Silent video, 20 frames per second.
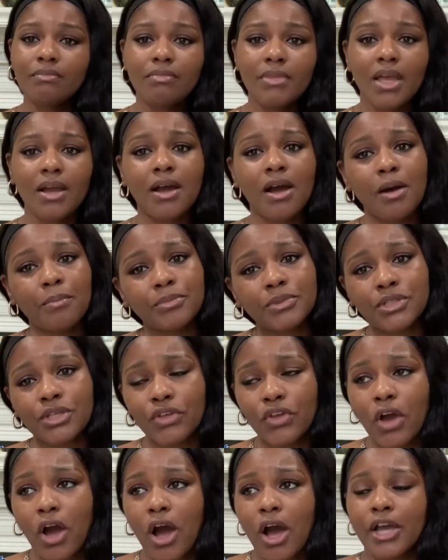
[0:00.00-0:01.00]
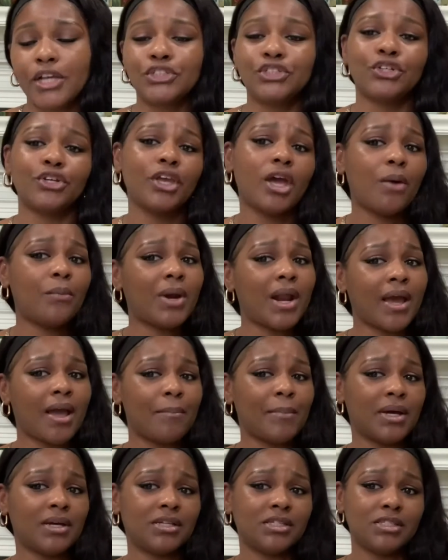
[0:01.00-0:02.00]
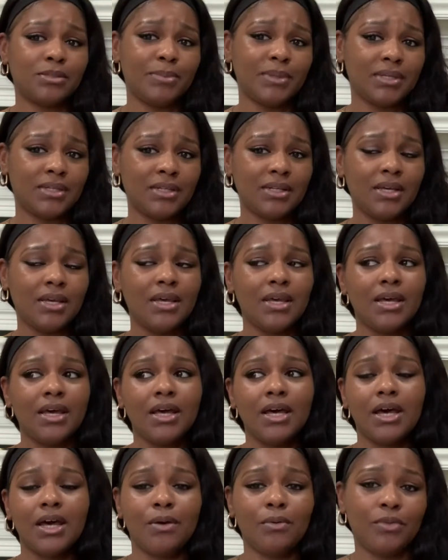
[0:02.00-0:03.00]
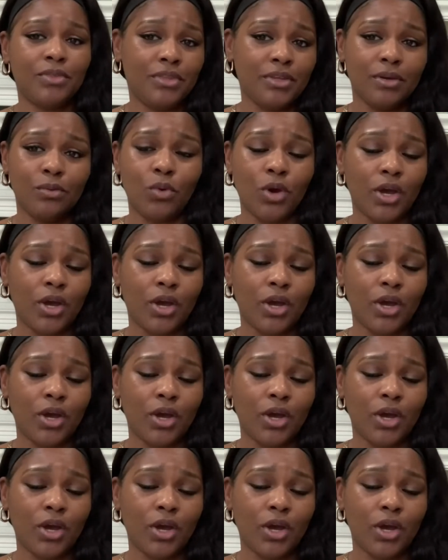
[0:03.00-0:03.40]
come to y'all and show y'all what I got my husband, a